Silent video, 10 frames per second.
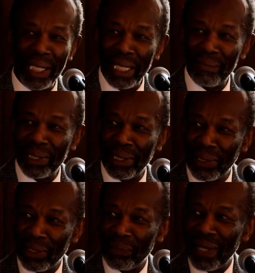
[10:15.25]
able to
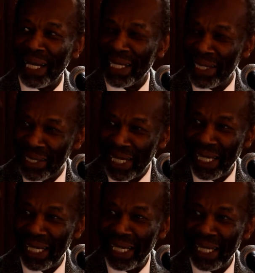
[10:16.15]
look back and say,
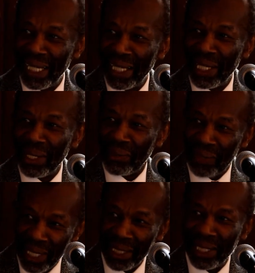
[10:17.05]

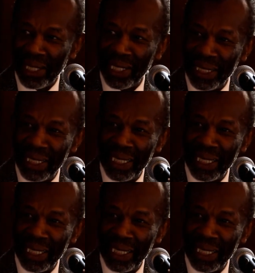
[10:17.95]
thank God,